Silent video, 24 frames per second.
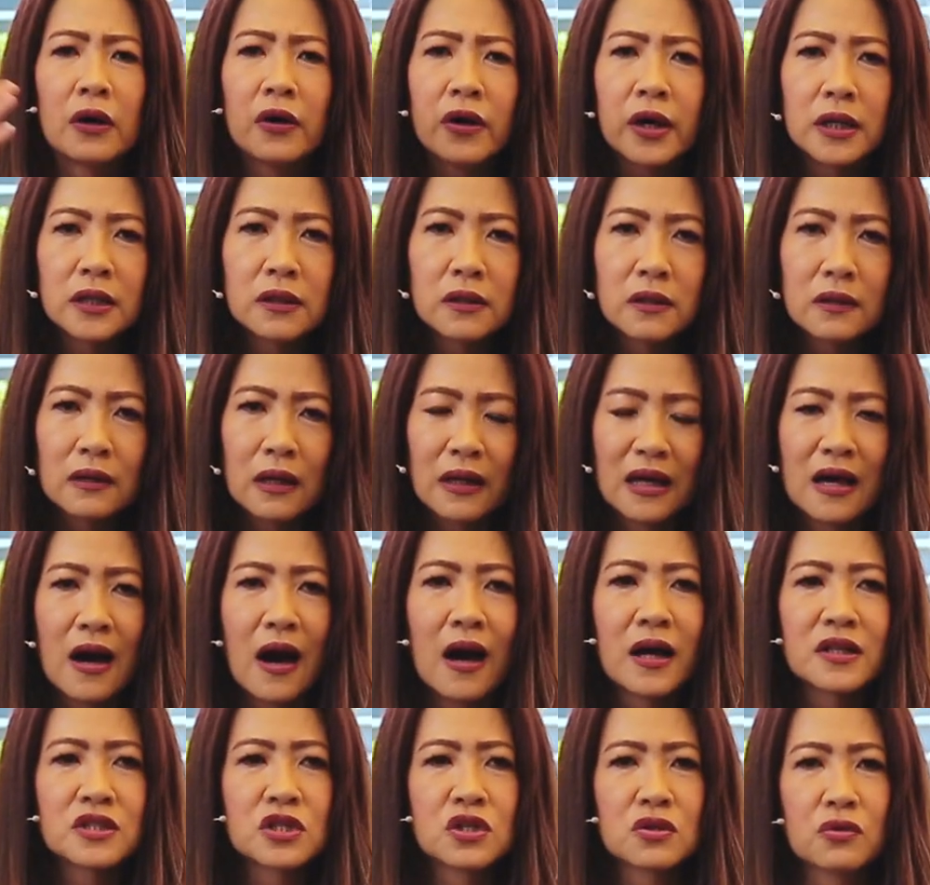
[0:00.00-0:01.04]
hurt
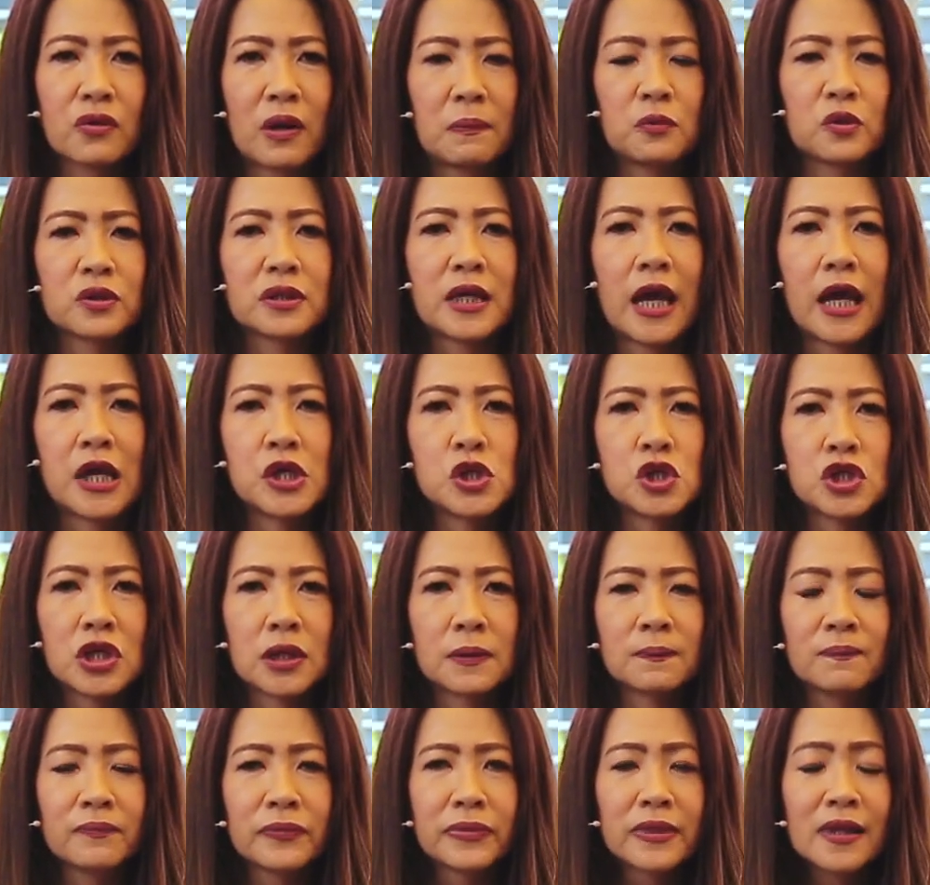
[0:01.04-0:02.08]
God's
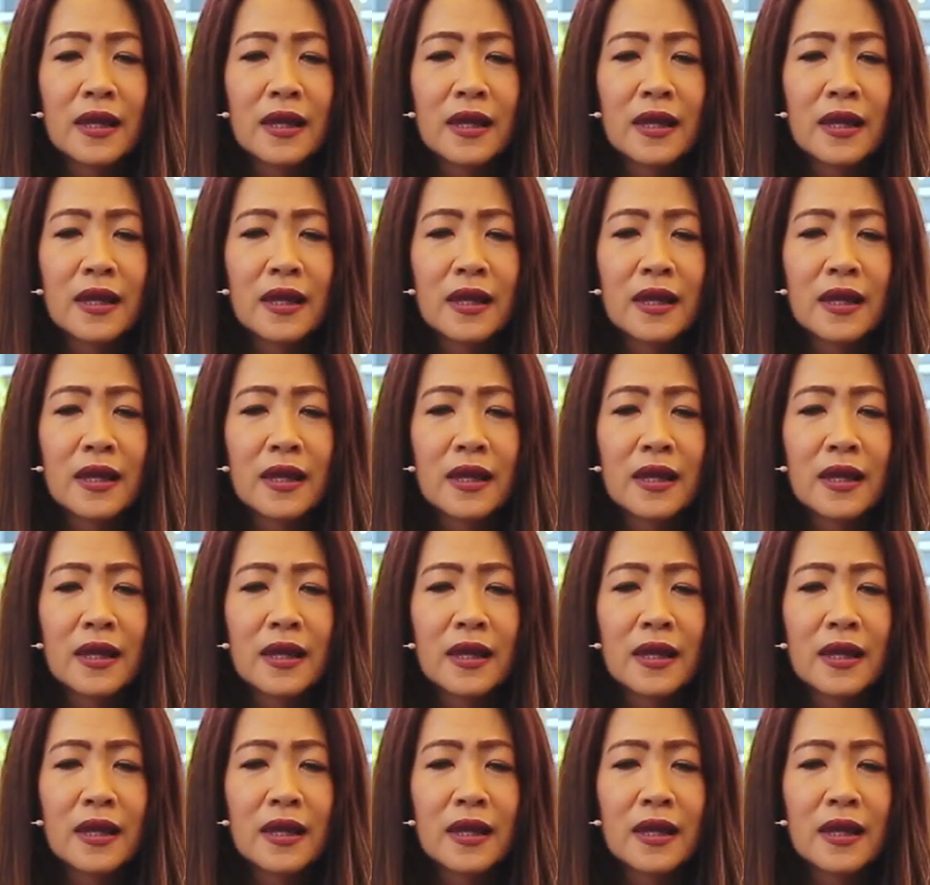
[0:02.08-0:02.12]
reputation.